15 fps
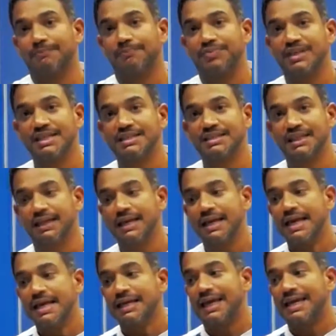because the
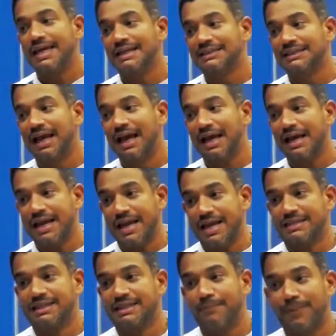pharmaceutical
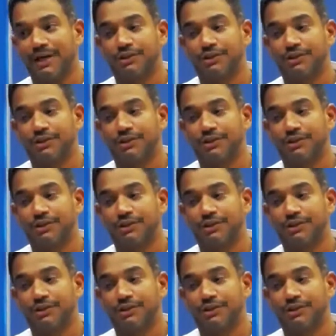companies